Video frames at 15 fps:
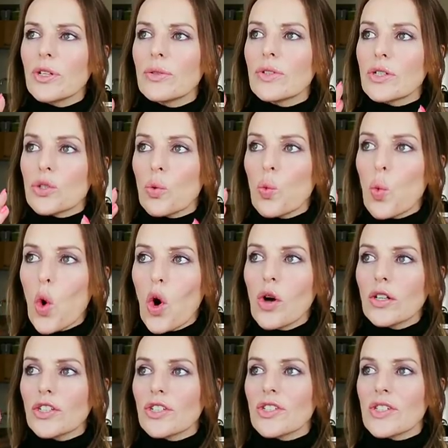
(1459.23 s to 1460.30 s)
There's a
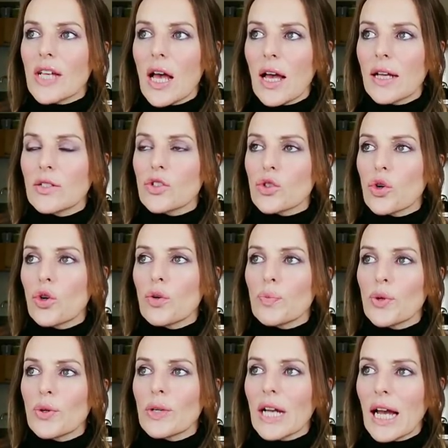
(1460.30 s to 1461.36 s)
water sign,
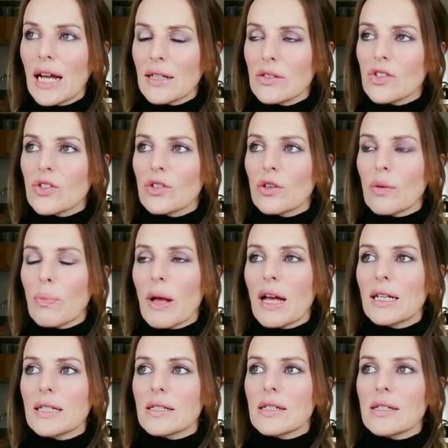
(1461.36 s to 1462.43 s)
Scorpio, Cancer or
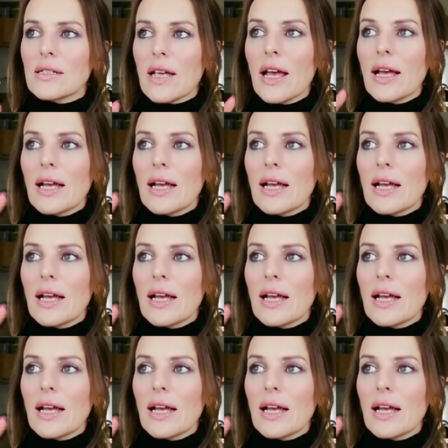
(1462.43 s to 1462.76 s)
Pisces,